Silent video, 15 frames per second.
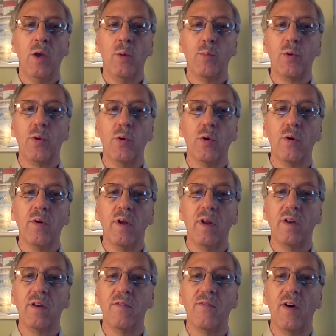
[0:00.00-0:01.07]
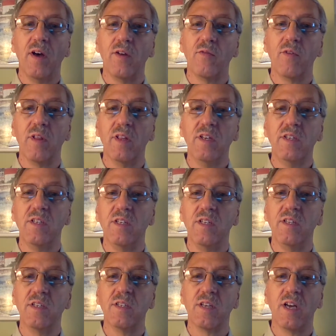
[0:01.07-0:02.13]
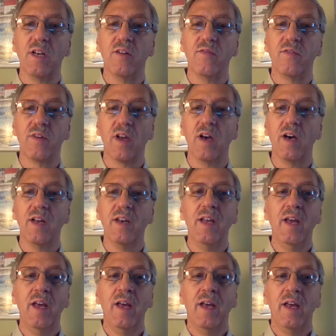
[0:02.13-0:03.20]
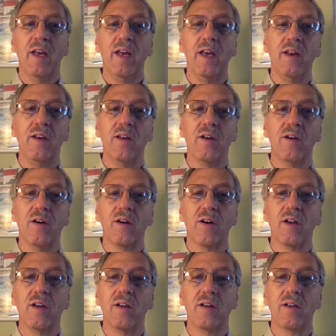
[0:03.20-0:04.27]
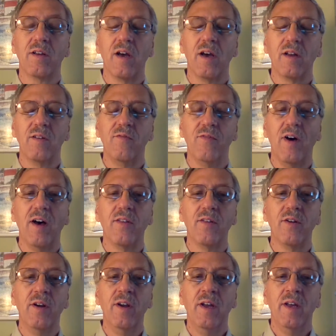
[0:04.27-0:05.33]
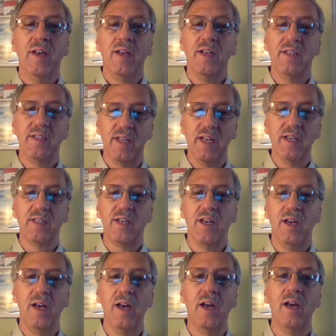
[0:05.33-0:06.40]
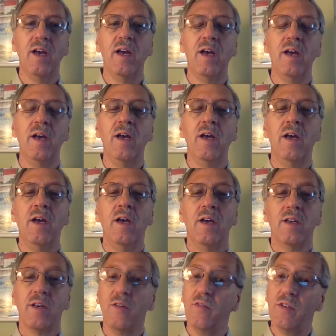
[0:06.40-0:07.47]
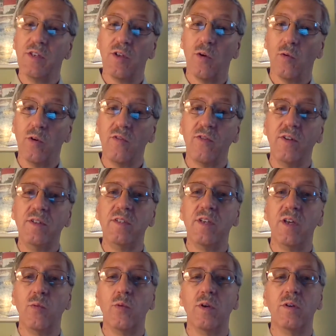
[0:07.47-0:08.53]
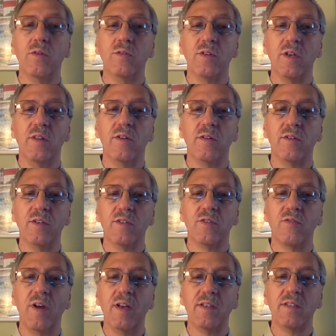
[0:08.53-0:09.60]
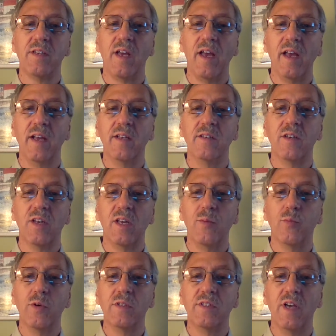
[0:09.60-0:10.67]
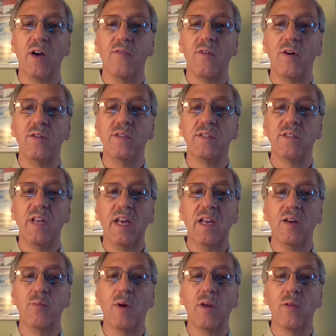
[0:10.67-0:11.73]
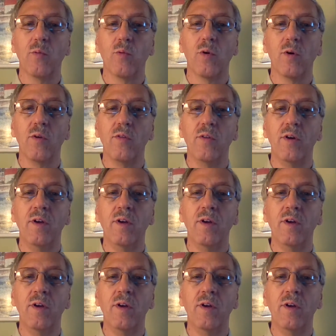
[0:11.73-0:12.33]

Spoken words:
Pure and undefiled religion in the sight of God and our God and Father is this: to visit orphans and widows in their distress, and to keep oneself unstained by the world.